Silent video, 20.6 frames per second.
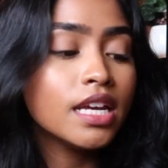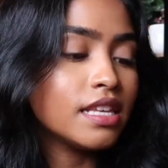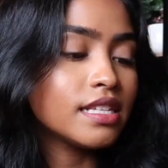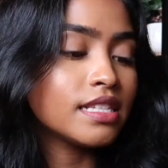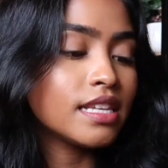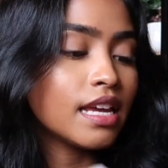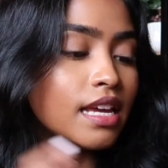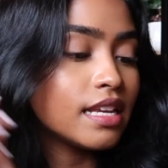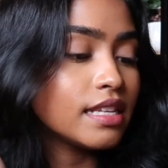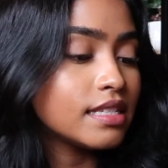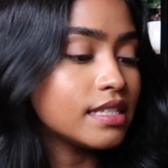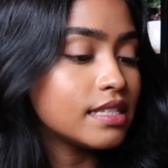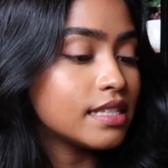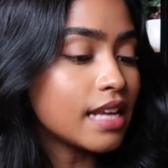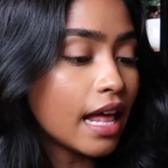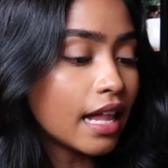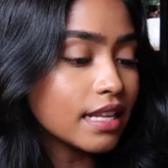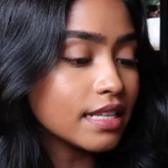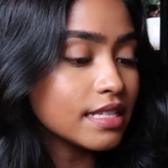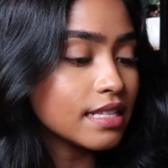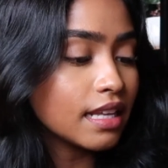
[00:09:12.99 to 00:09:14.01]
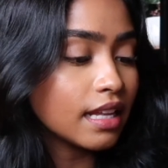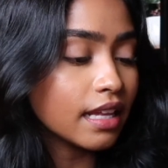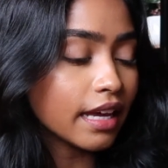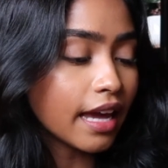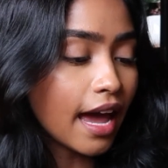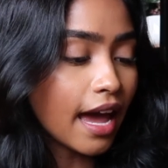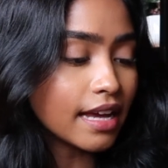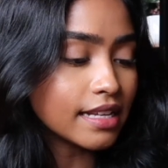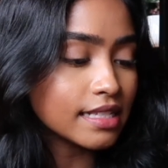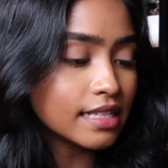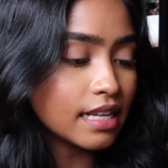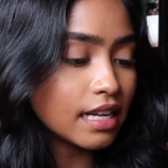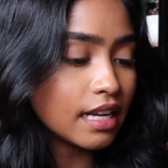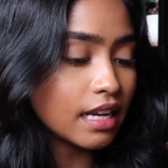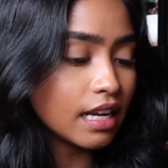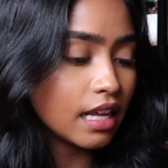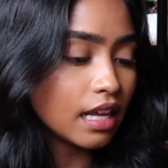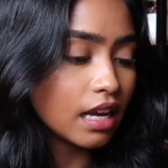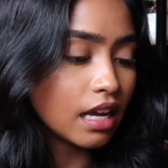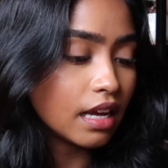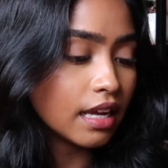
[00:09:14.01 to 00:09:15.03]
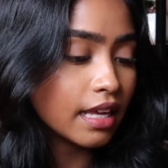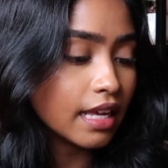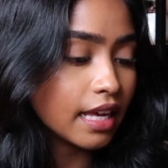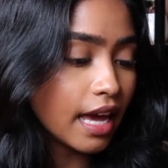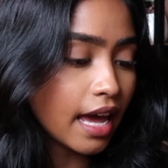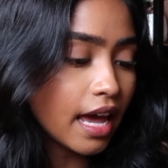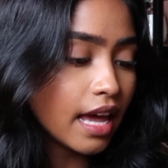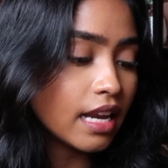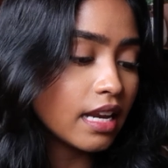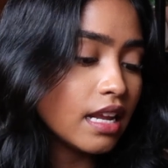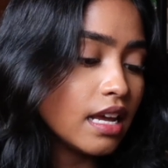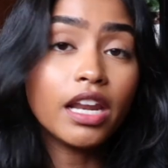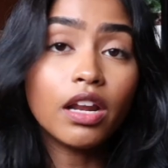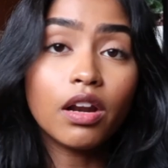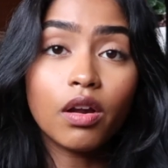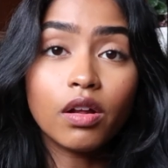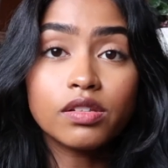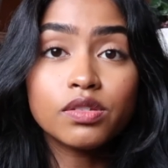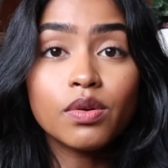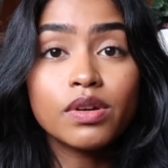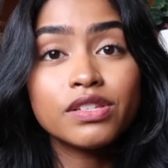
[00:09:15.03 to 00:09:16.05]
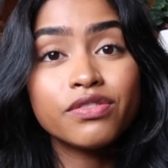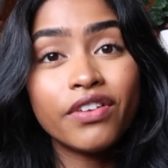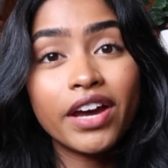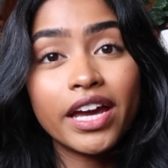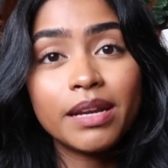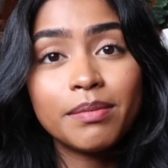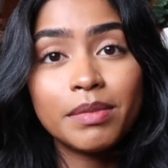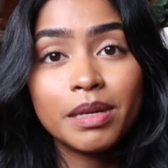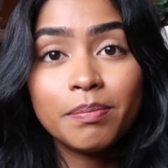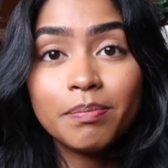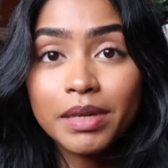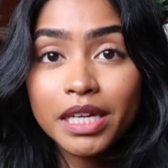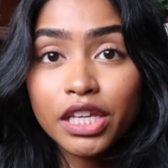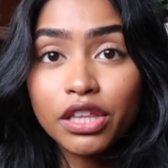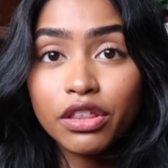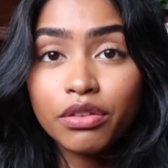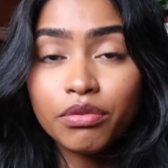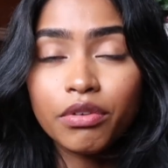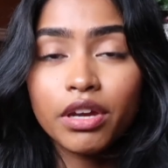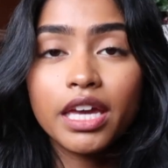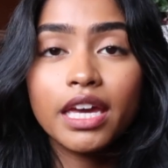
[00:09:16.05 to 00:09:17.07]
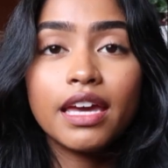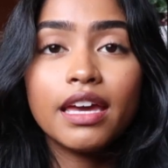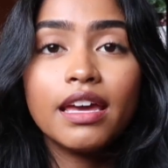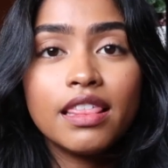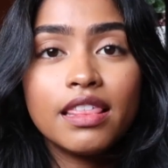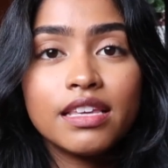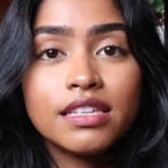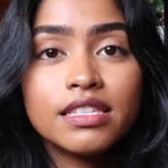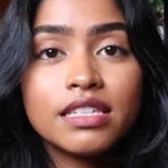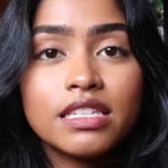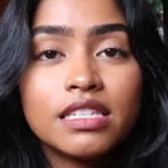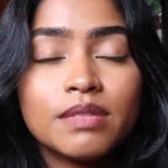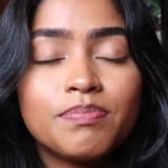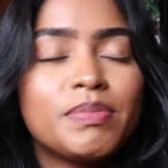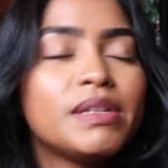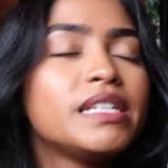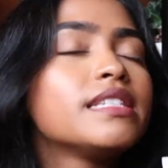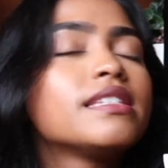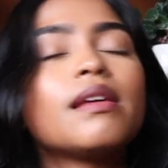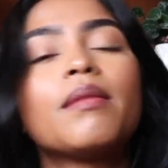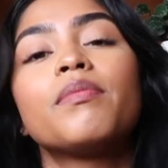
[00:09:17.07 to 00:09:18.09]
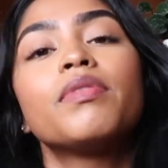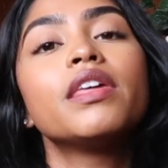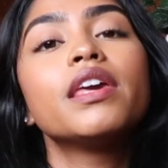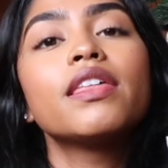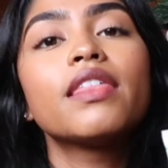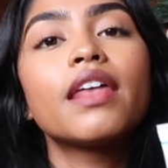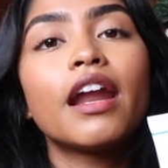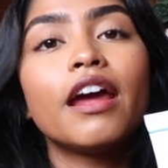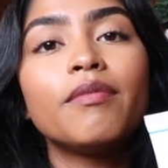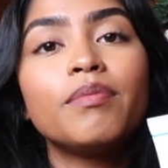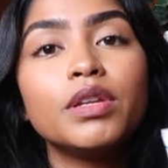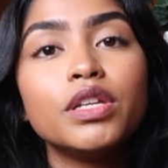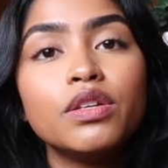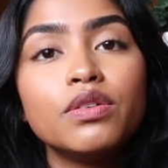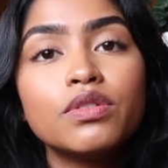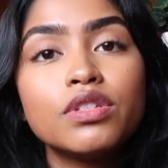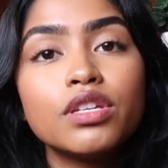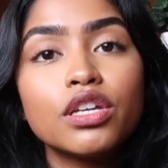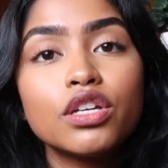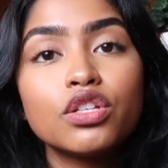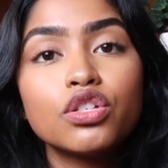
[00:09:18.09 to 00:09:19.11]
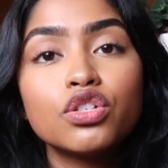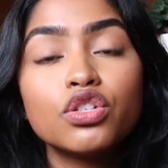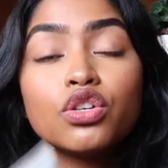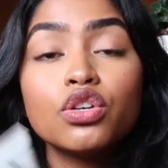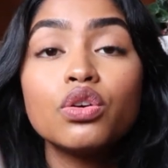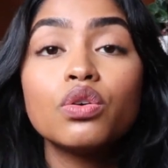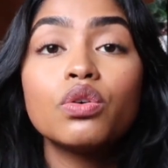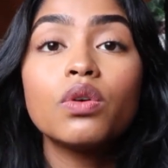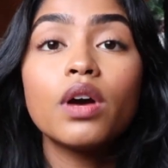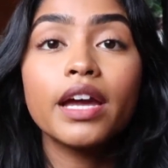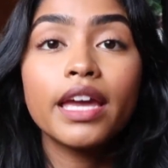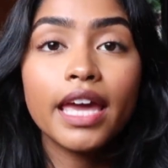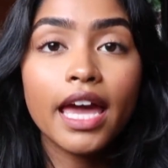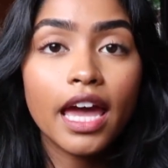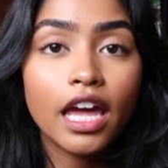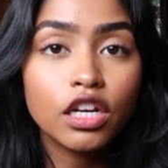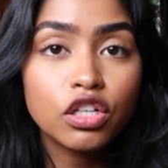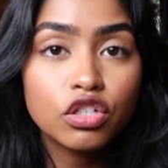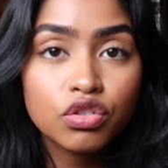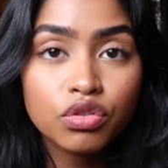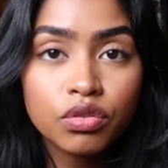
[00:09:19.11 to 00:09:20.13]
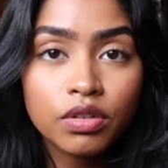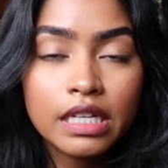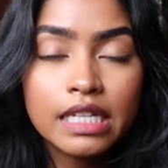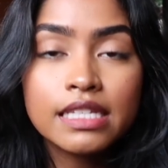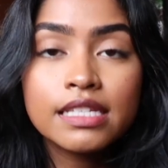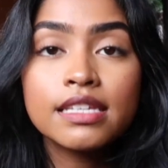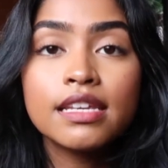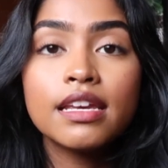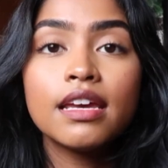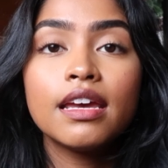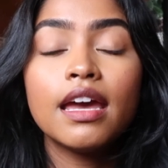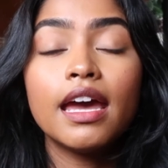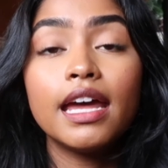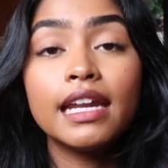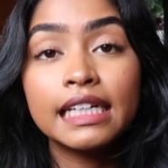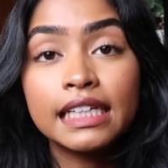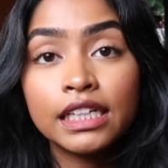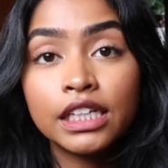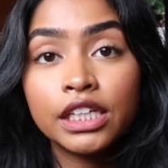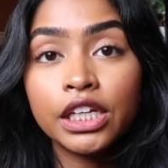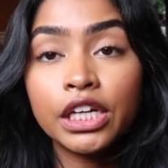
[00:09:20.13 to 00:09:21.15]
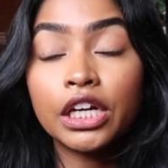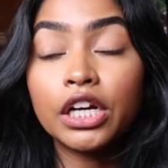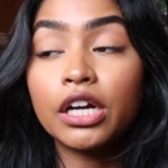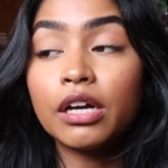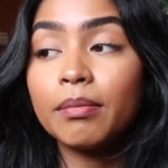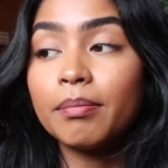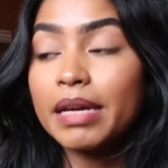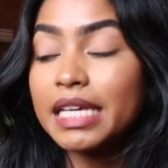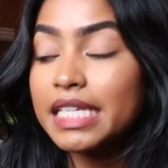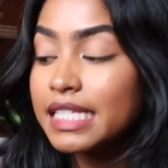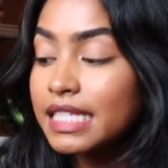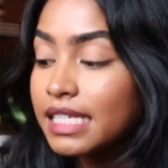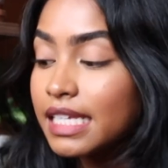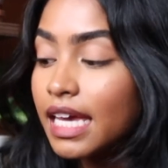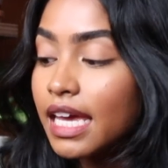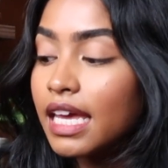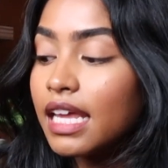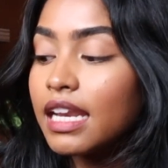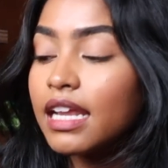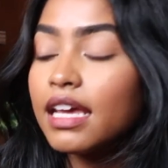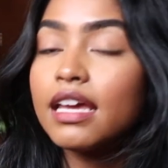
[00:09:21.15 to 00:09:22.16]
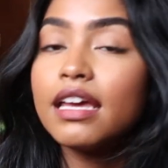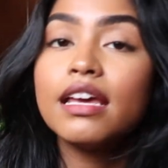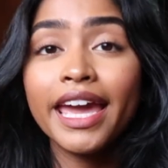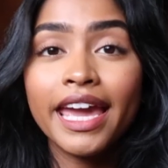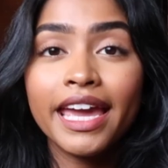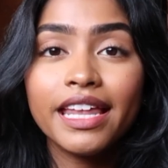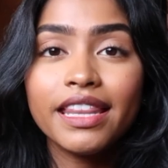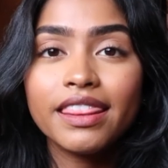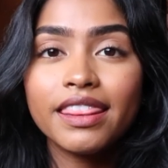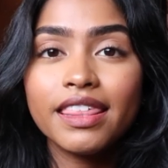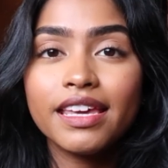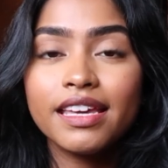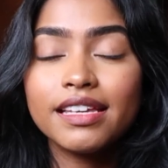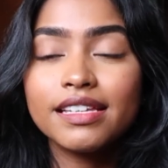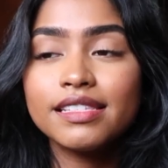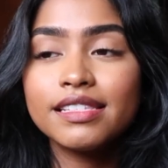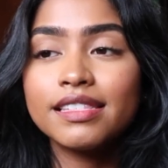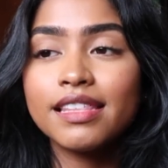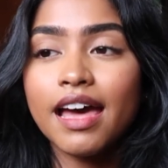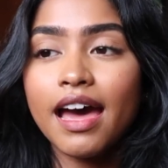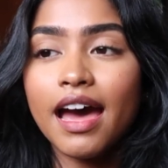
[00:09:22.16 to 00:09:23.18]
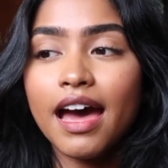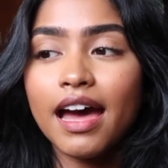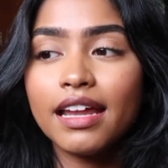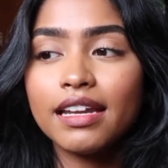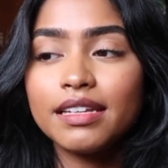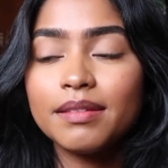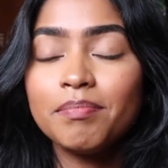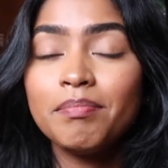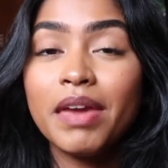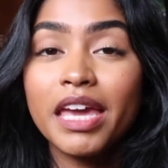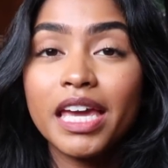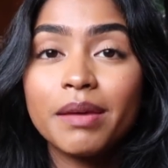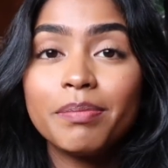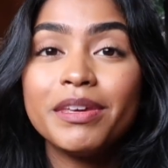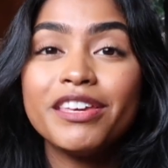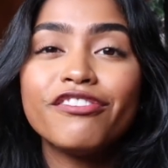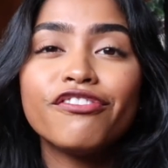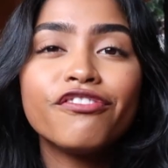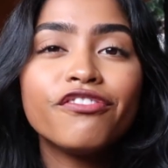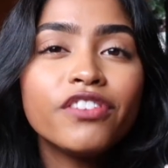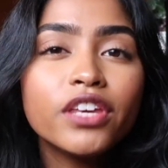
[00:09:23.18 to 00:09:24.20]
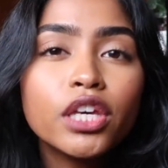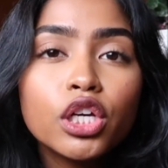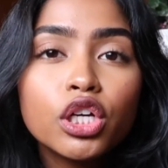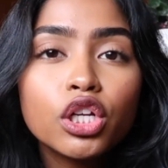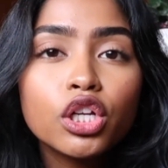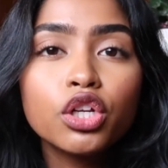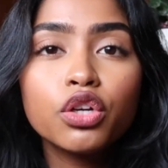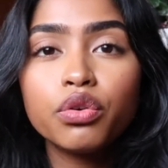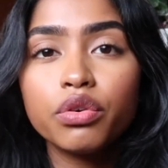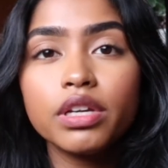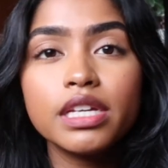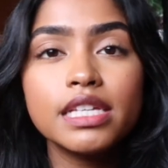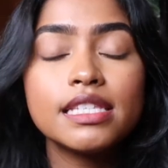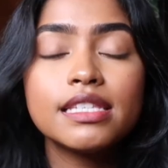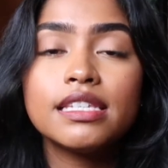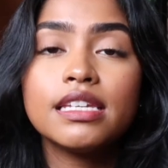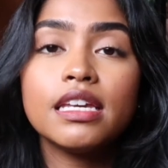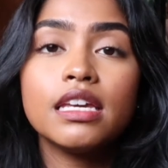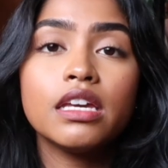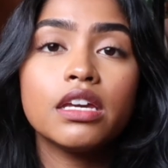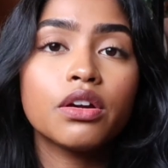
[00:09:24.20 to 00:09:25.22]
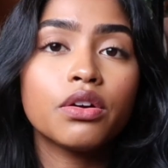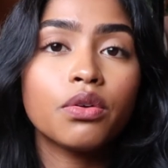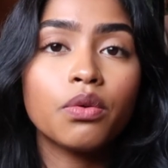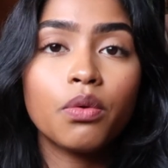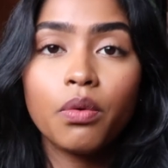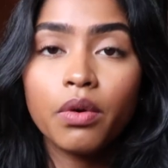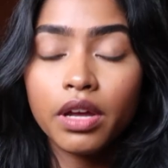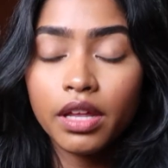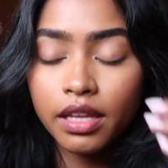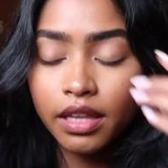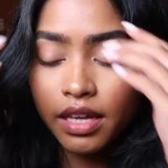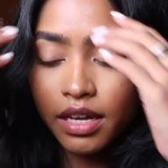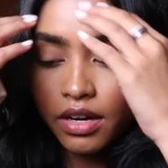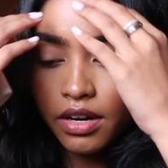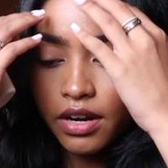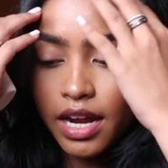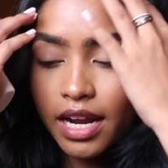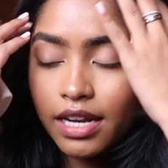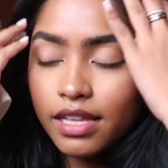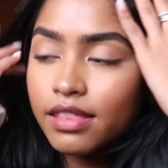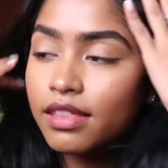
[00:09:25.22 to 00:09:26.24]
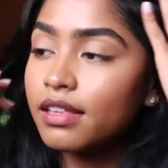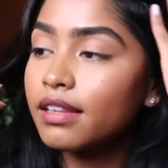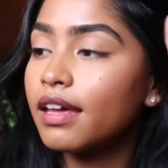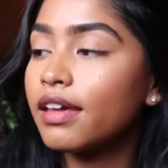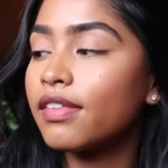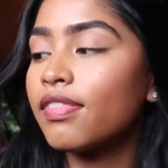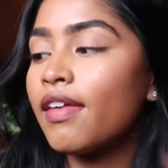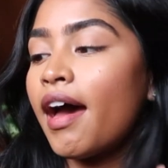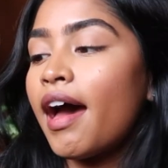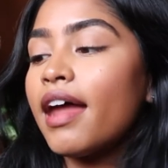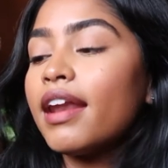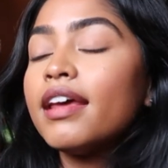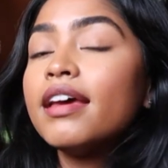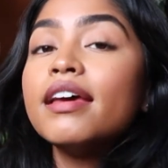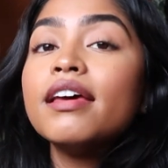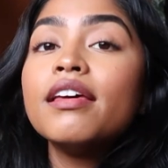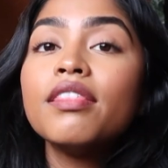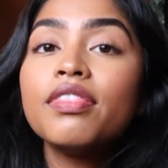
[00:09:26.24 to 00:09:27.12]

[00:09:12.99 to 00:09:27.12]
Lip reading: This has salicylic acid in it again, and it also has vitamin B3. This has been something that I've been using to, again, treat and clear my skin. I hate things that make me feel greasy or oily or anything like that.